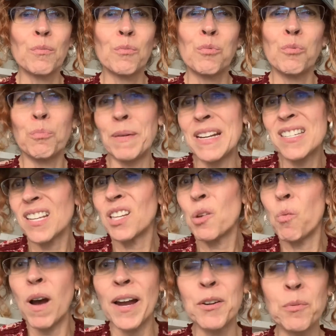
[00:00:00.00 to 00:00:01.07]
Basically,
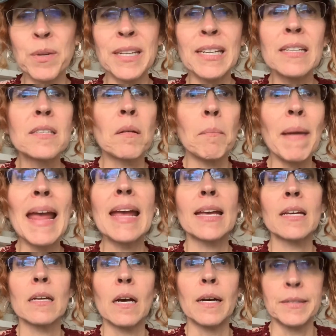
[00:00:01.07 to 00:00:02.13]
why do we need to
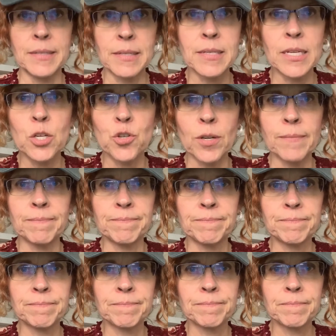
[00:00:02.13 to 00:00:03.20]
make a decision?
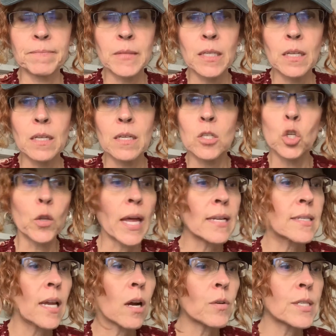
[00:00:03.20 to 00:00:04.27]
So
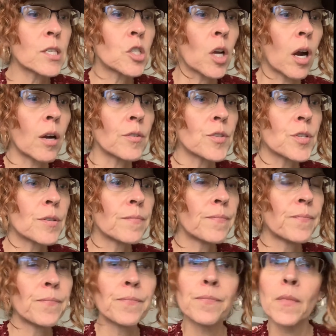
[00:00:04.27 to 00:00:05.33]
that's how it starts.
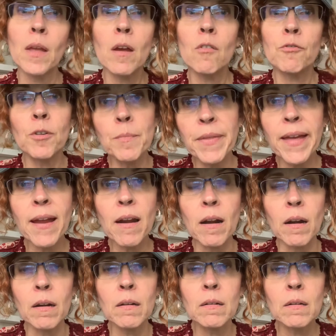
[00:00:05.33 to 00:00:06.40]
From
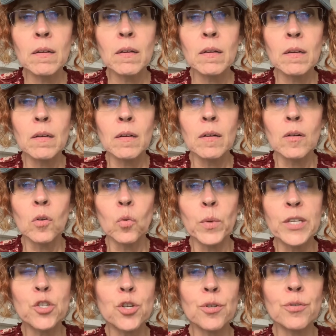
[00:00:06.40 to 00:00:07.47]
there, we
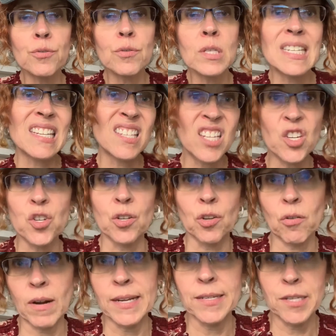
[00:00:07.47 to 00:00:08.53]
choose decision
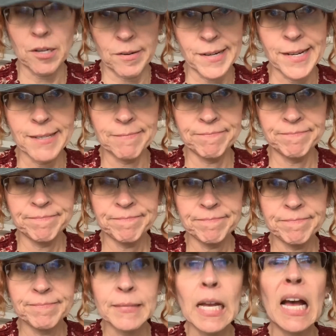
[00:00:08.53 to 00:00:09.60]
criteria.
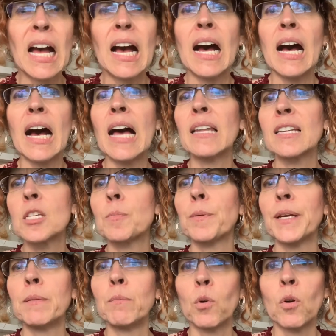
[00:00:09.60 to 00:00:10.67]
I'll
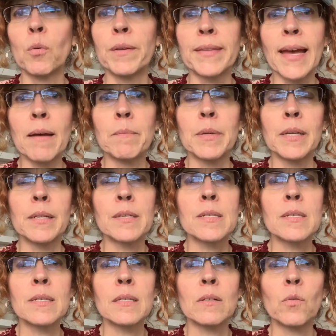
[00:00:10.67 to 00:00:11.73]
explain more what that
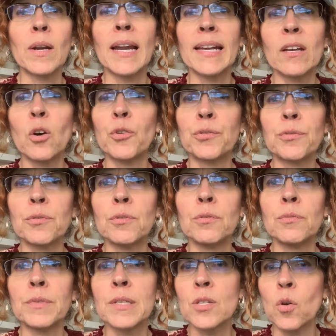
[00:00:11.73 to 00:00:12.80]
means when I go
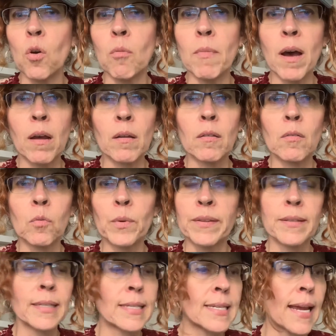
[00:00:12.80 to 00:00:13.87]
through this whole model with
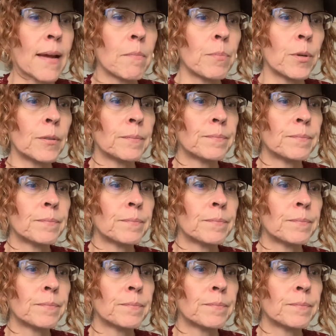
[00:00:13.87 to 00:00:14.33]
an example.